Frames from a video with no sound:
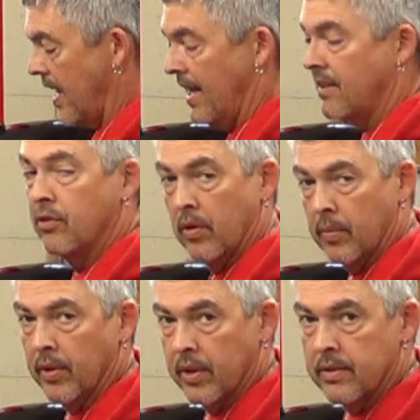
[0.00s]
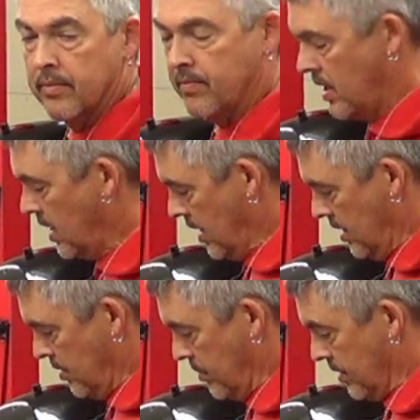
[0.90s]
had to replace them,
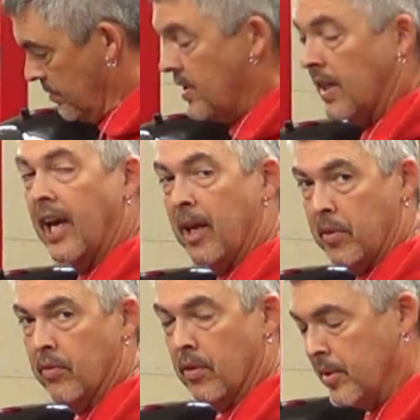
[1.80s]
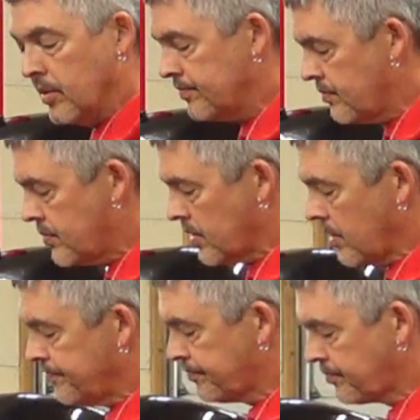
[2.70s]
but they can be rebuilt. So
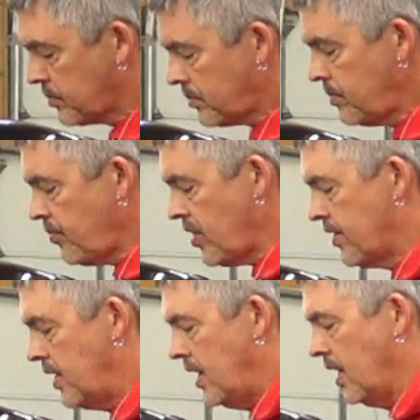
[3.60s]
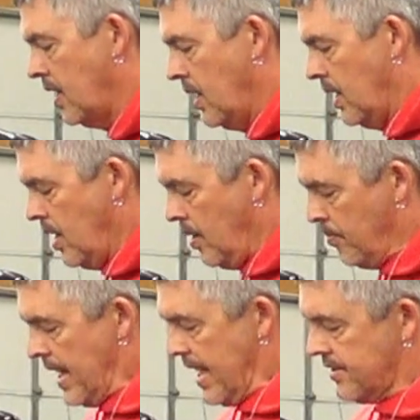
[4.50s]
the
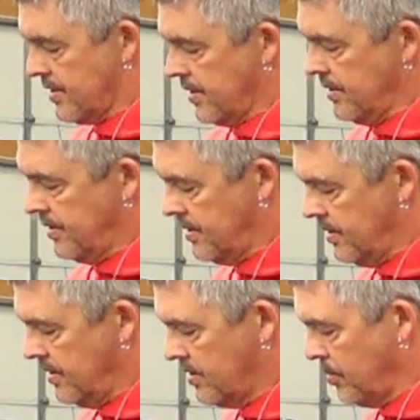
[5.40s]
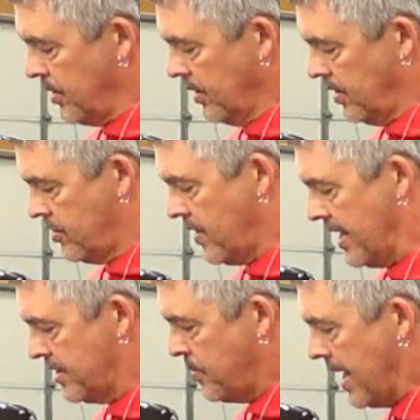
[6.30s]
basket is a billet
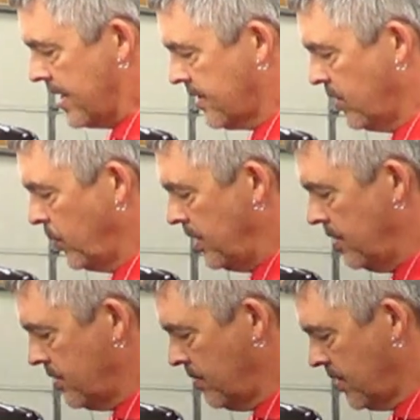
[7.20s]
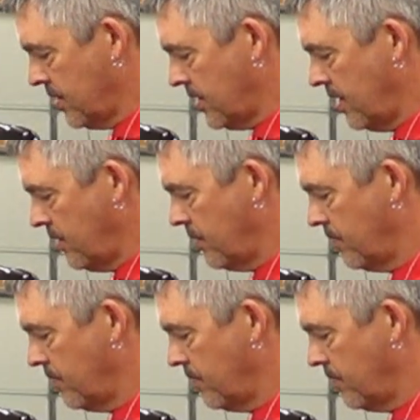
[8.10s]
trax basket. We use them because they